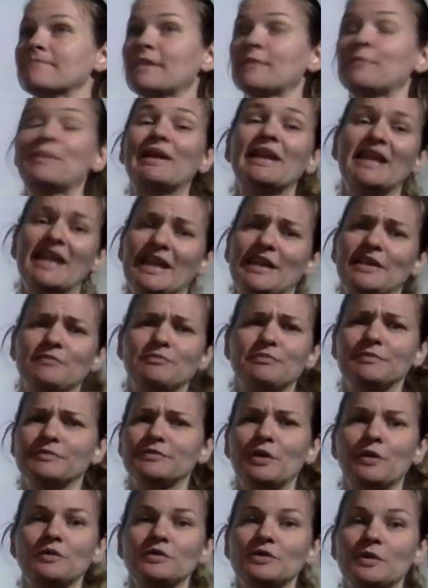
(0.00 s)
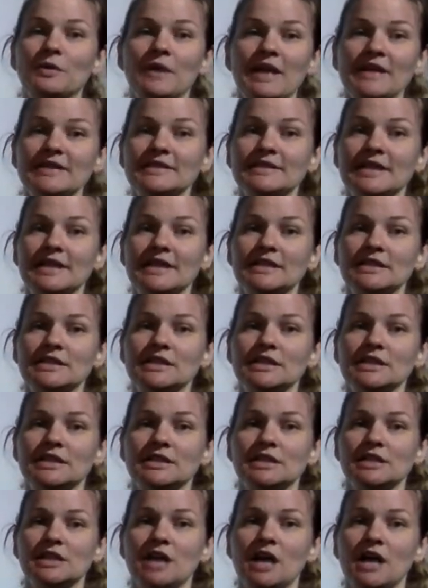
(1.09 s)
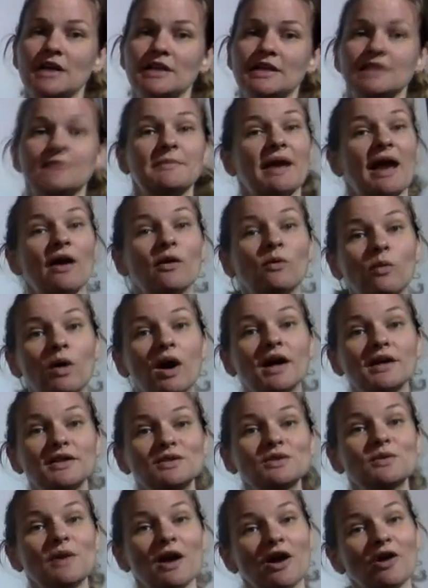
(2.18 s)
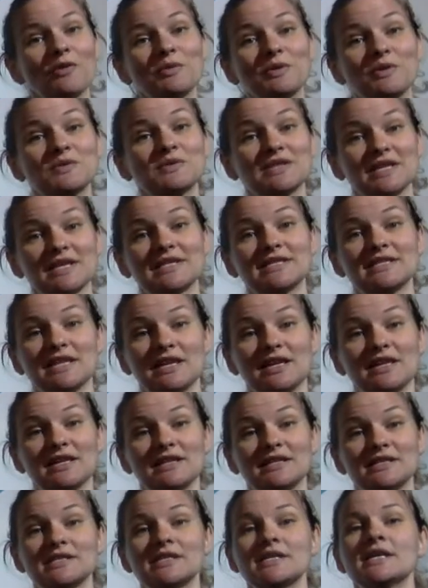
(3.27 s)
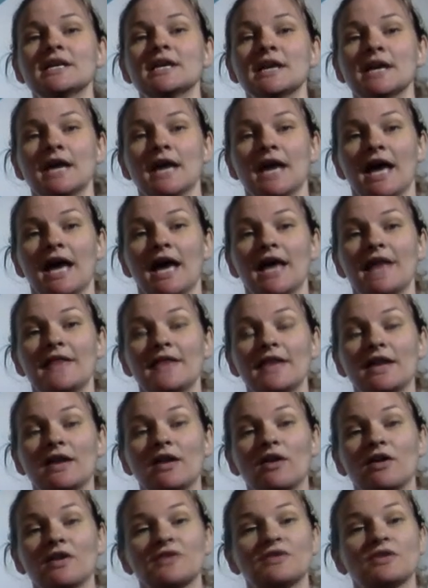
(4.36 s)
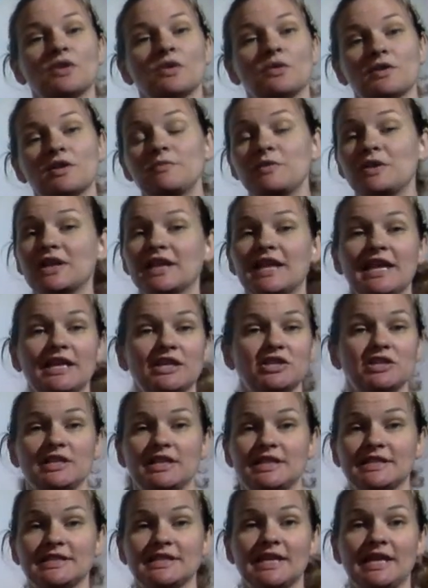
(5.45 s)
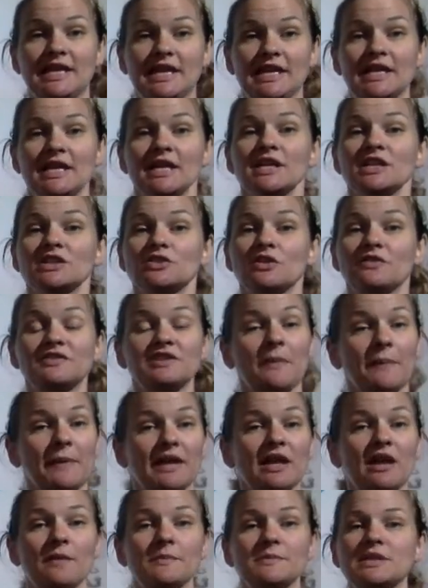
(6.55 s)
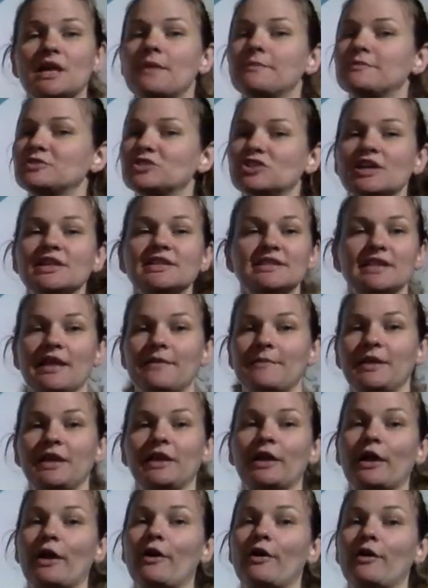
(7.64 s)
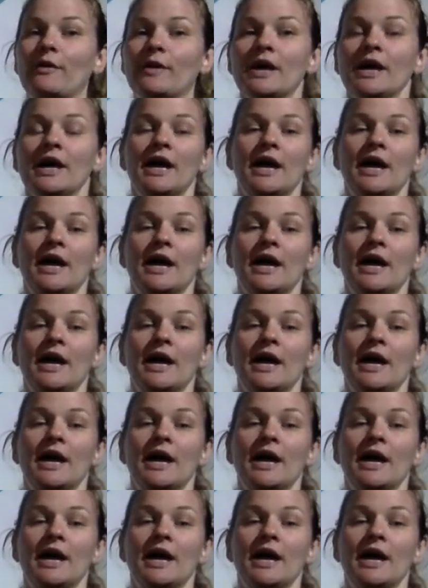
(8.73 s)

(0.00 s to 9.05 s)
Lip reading: But again, don't hesitate to contact me. I want to help you succeed. And then also communication is key. So if something comes up, just let me know.